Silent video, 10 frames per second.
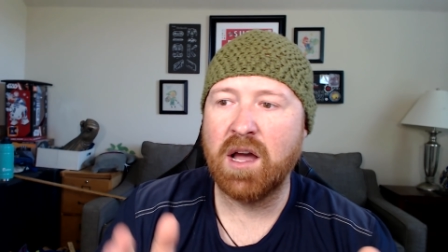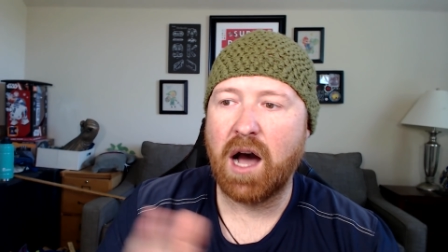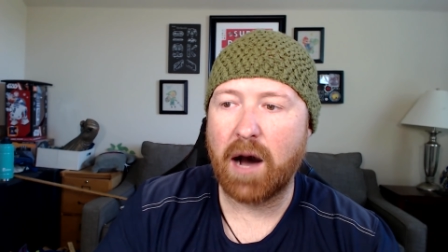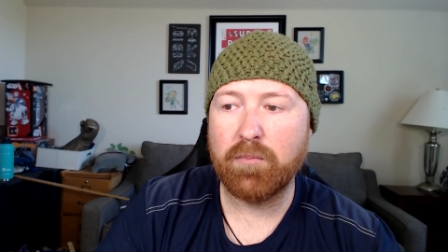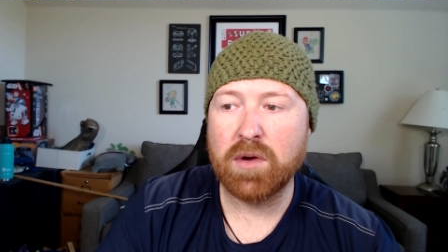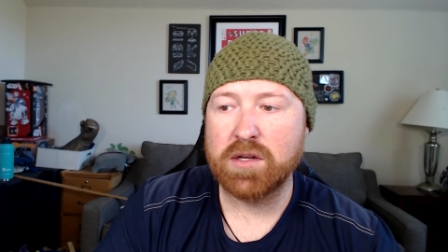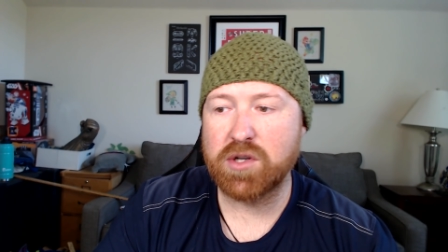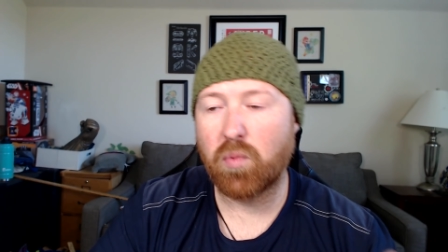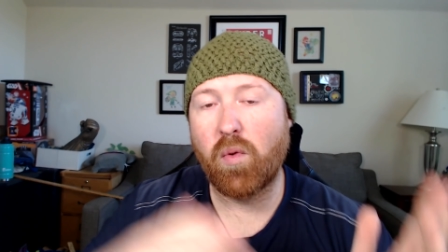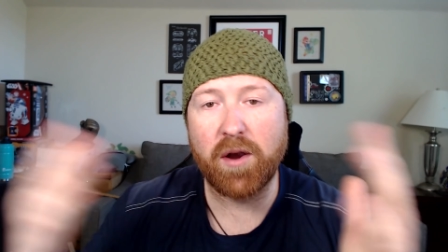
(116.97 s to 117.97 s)
Um, so
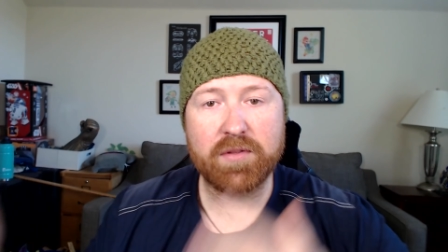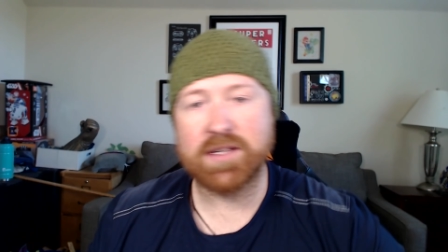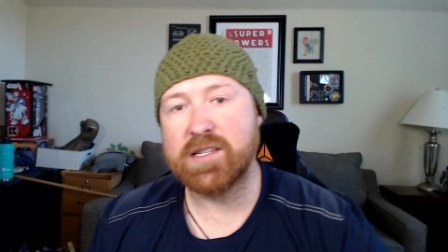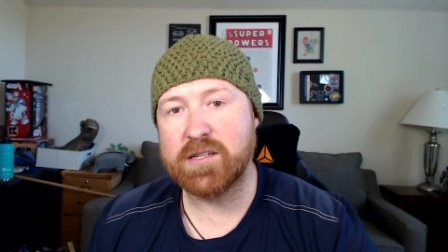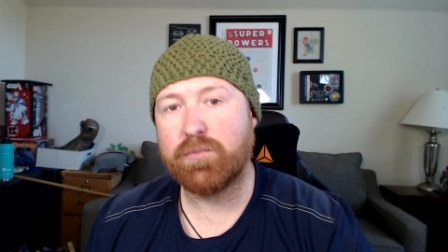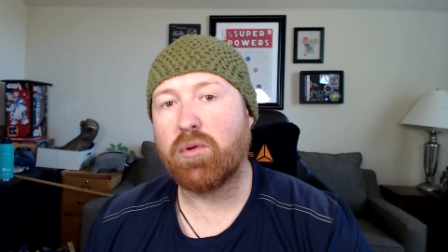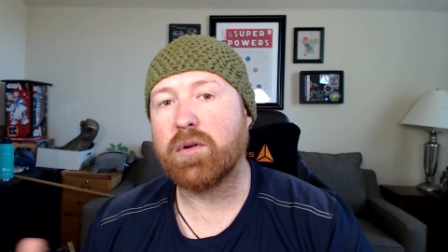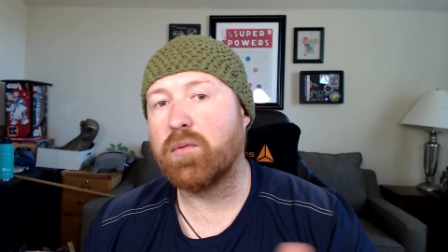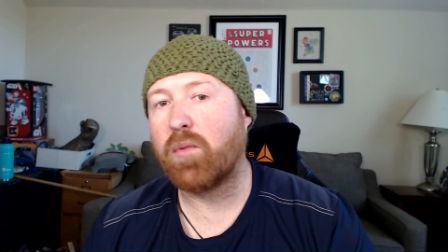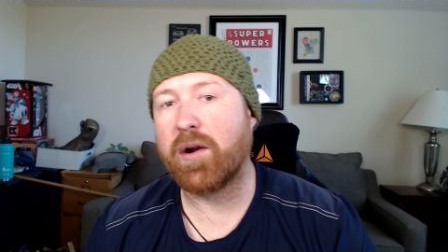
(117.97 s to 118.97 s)
where this is
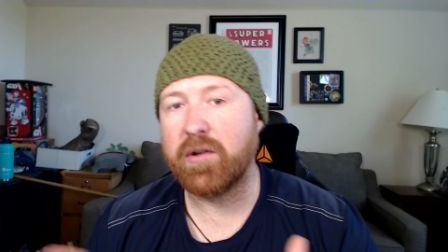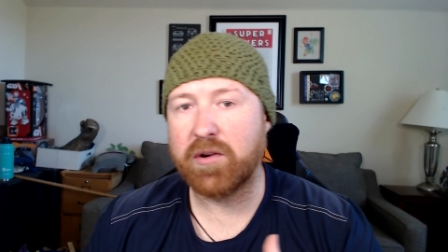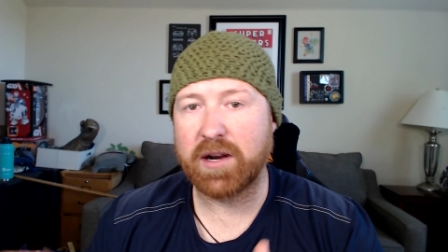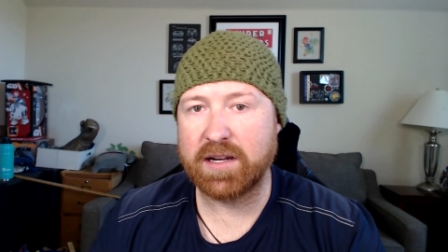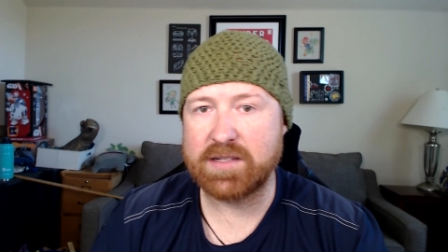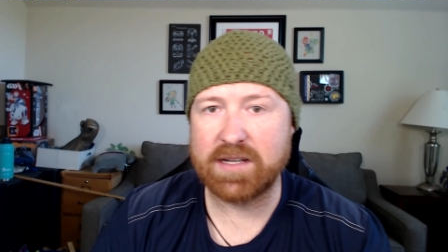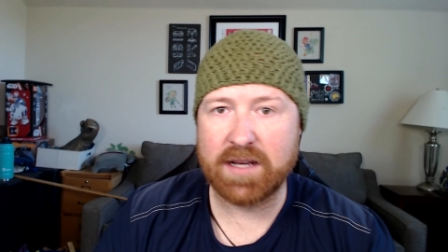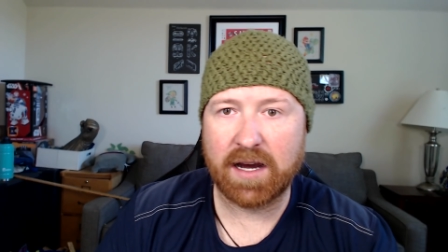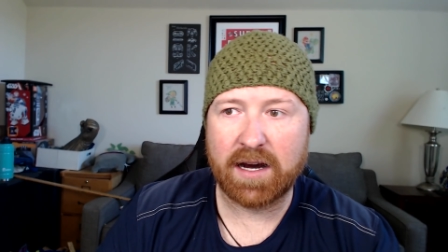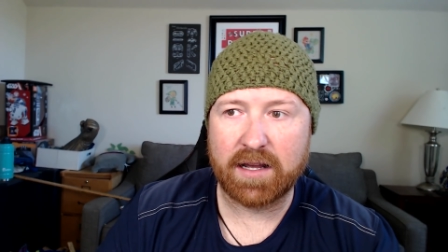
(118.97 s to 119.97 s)
important and where you're going to see,
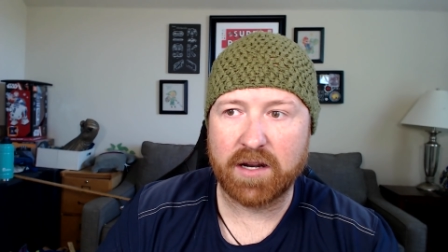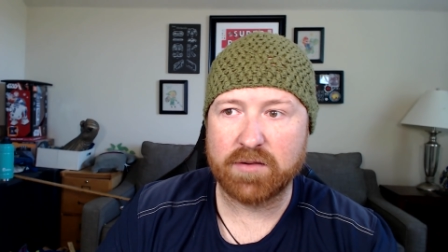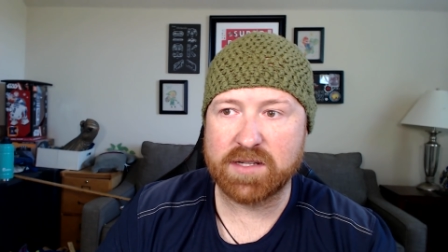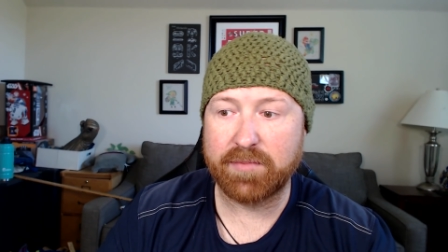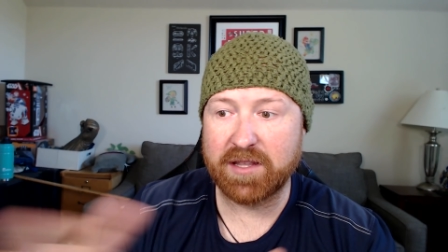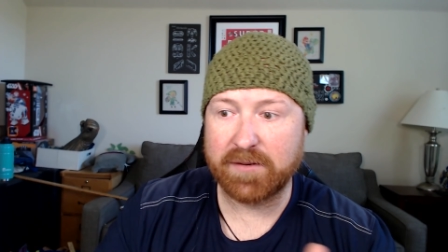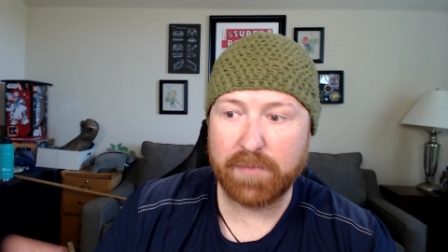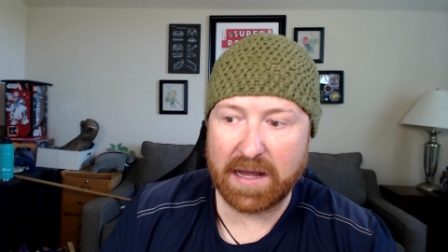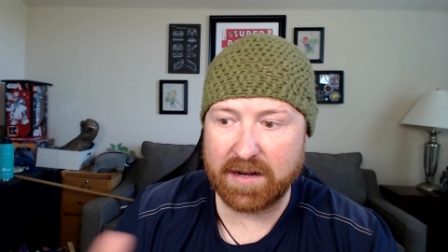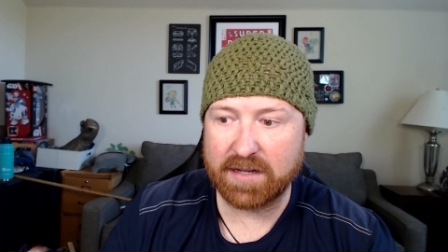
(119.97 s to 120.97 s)
uh, you know, some of the
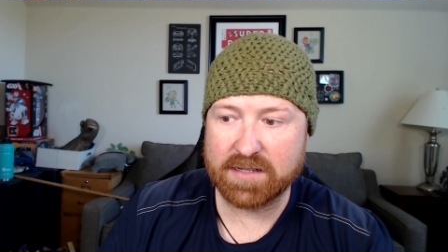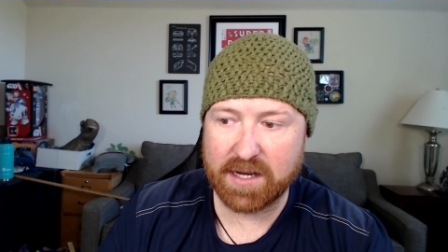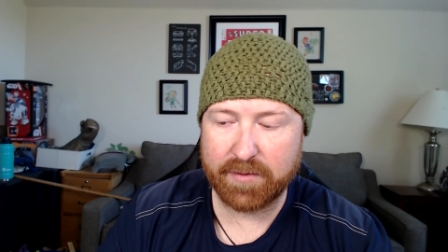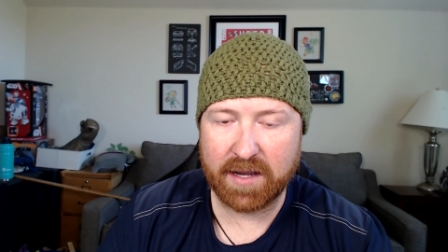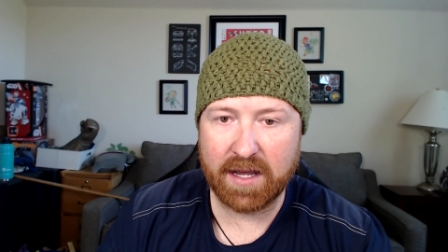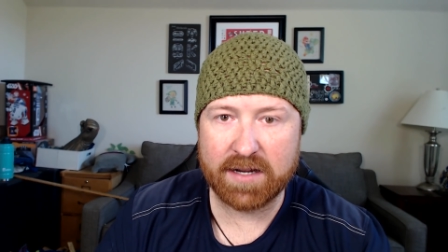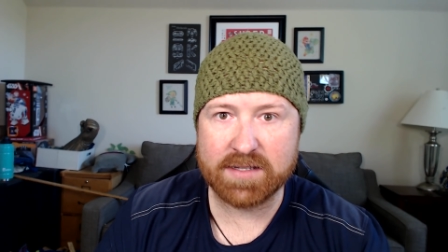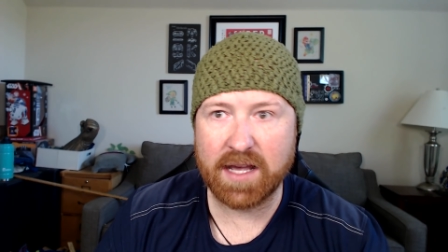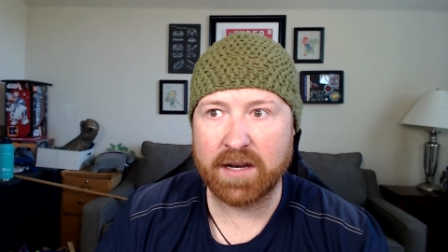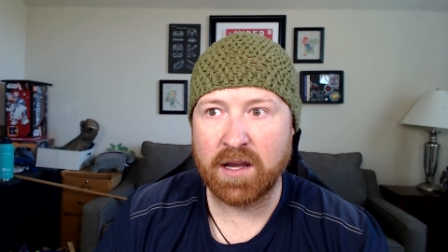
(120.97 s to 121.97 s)
debate is coming in is
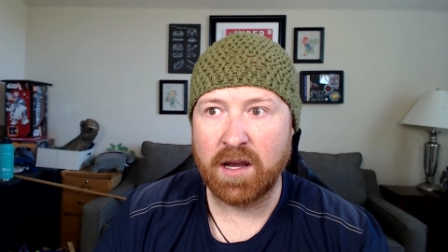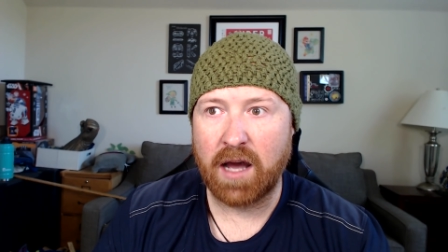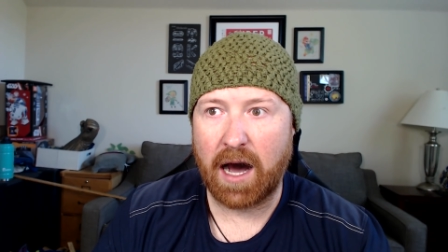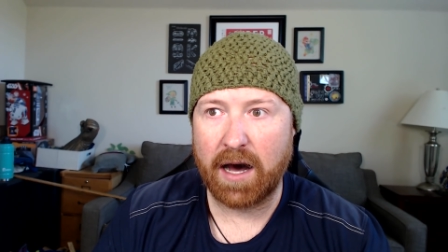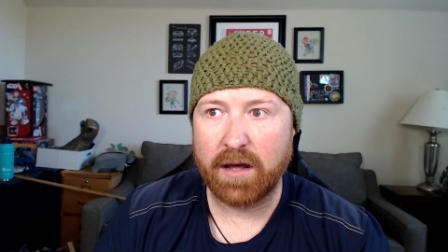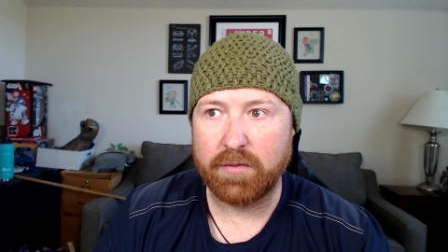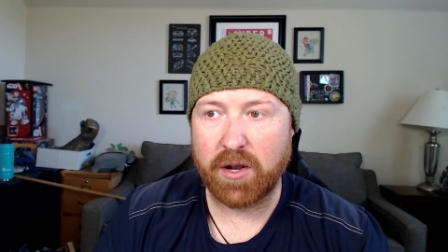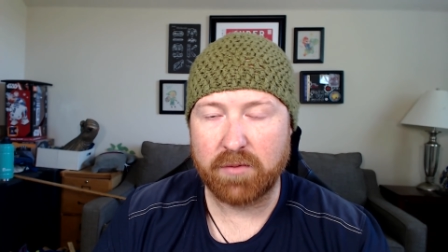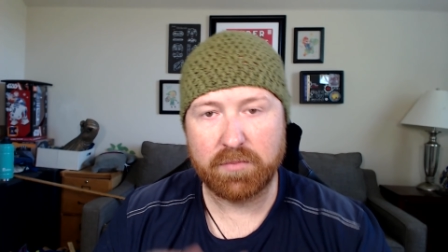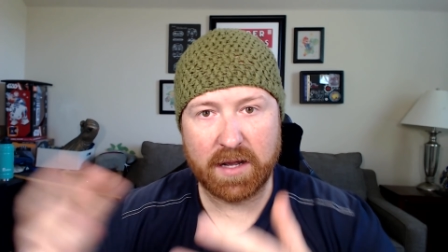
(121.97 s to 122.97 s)
that uh,
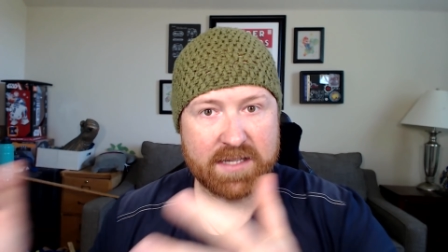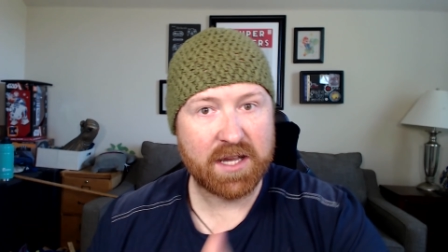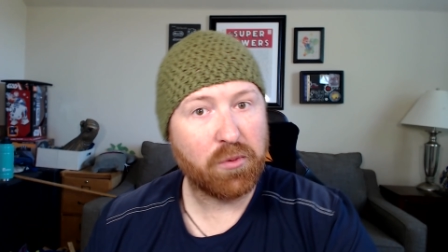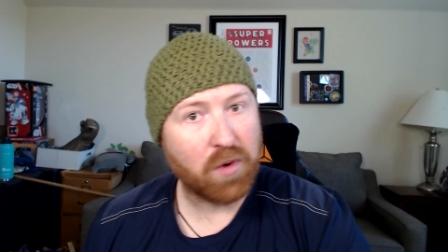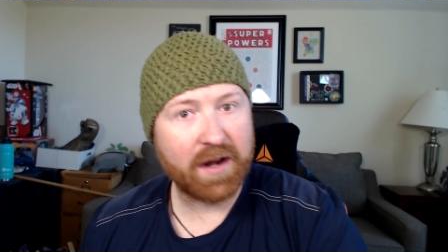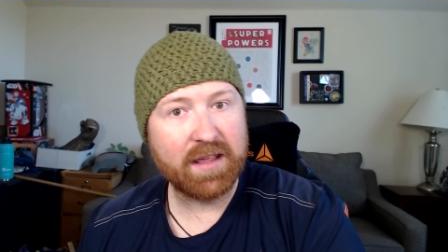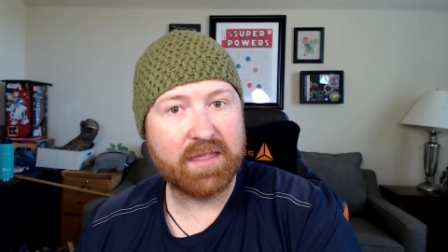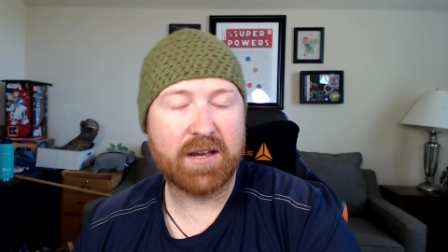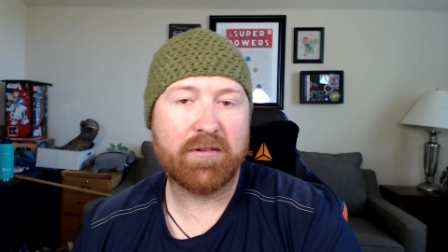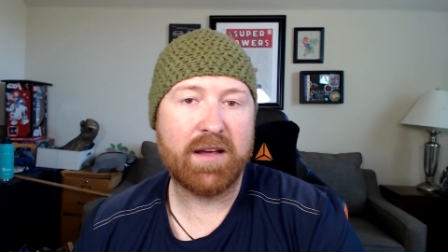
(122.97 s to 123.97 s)
there is a running
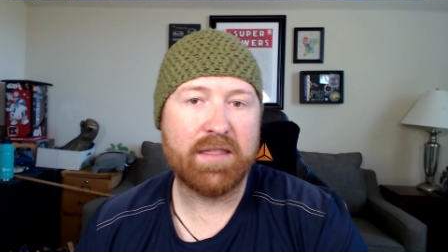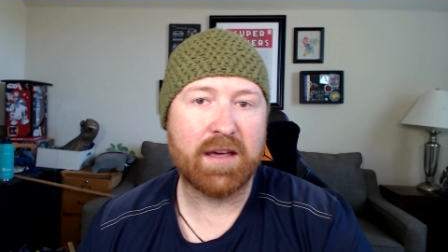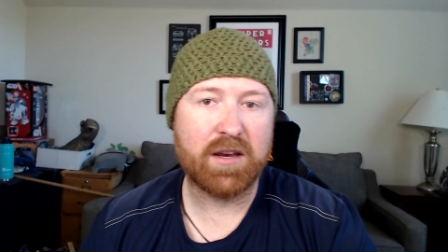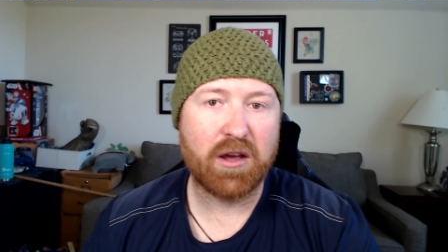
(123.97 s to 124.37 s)
theory that